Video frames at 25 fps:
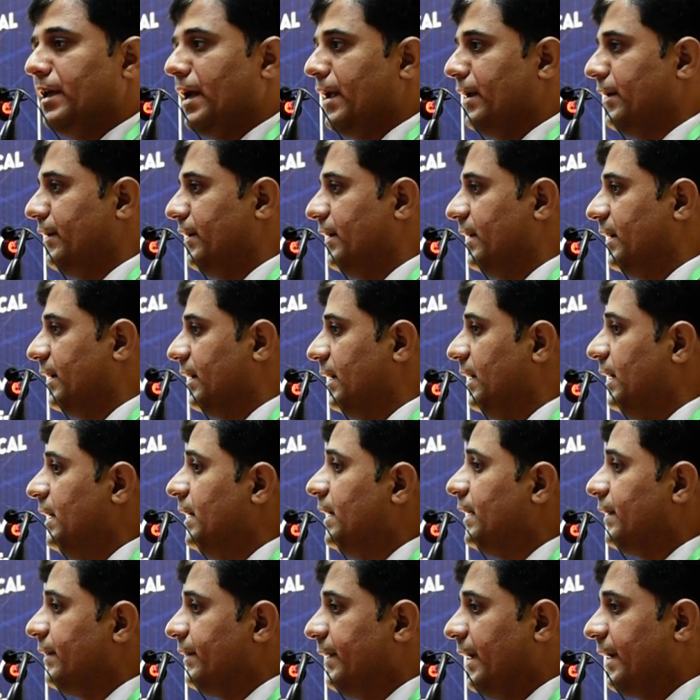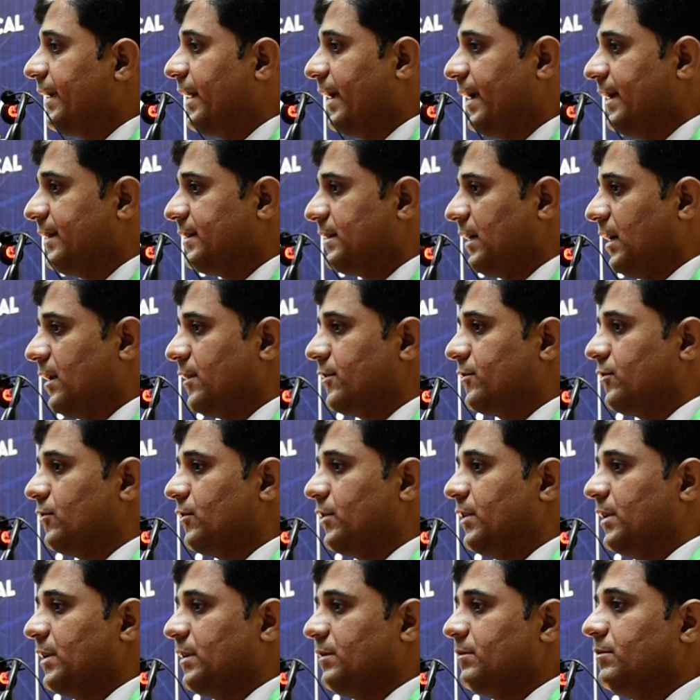and that has also
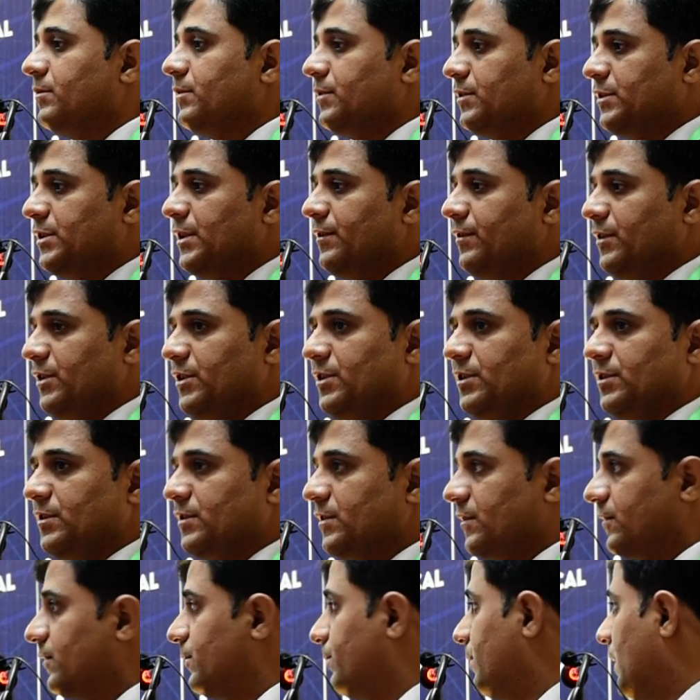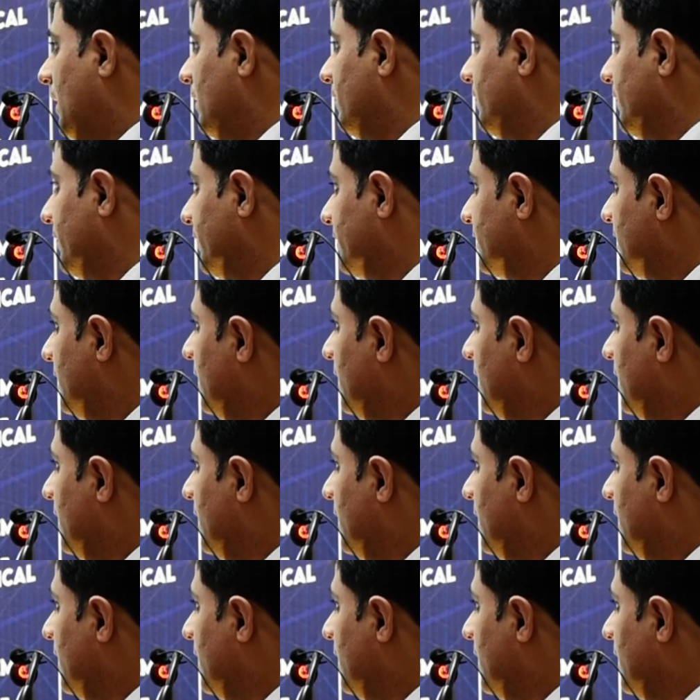the divisions of powers.